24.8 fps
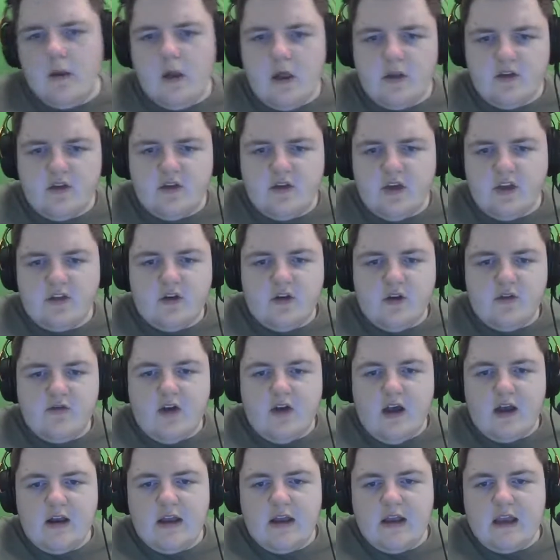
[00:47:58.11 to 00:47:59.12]
As Atletico
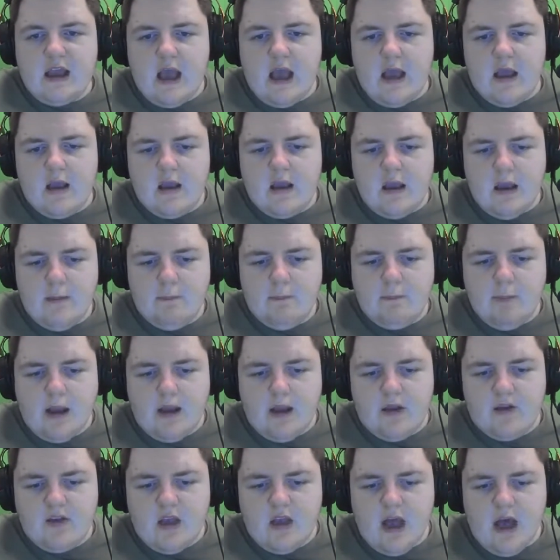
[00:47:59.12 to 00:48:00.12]
finally get in
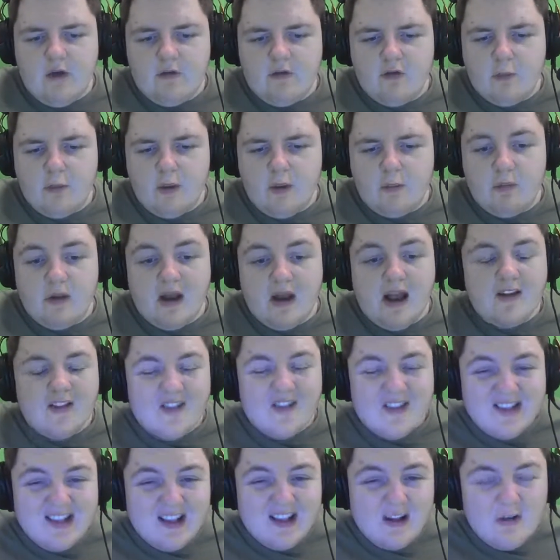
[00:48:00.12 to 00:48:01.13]
Bayern's half for a bit.
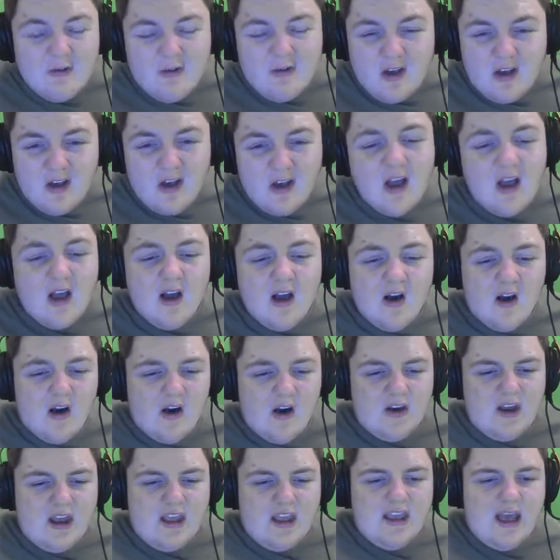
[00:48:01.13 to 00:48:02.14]
Bernardo Silva
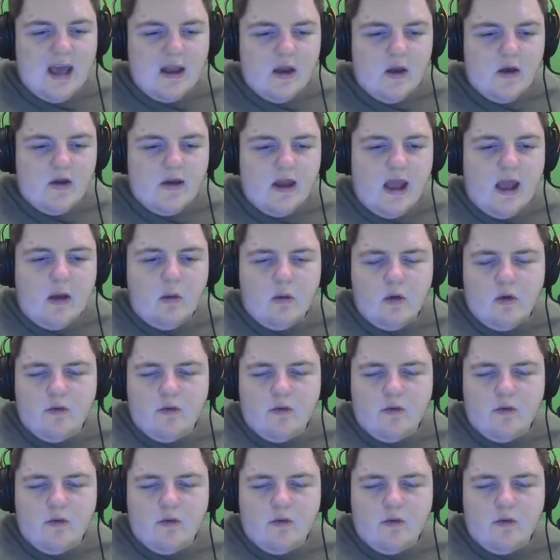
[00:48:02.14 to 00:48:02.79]
on a yellow now,